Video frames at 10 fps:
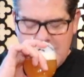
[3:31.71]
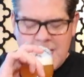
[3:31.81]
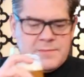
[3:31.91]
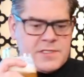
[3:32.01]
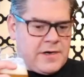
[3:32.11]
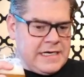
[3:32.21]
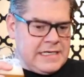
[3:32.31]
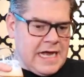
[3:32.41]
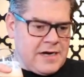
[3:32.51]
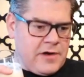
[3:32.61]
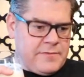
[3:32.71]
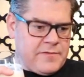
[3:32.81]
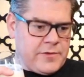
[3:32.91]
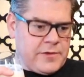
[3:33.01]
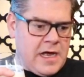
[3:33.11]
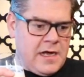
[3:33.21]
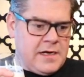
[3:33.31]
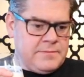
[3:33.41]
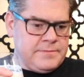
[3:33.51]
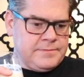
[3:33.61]
I'm sorry, not grapefruit,
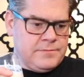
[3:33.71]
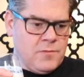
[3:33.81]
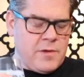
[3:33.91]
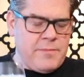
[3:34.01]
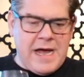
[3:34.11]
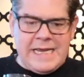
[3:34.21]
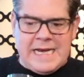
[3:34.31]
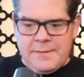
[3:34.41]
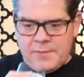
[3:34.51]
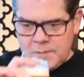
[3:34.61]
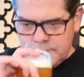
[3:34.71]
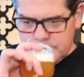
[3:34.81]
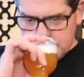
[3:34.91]
more pineapple.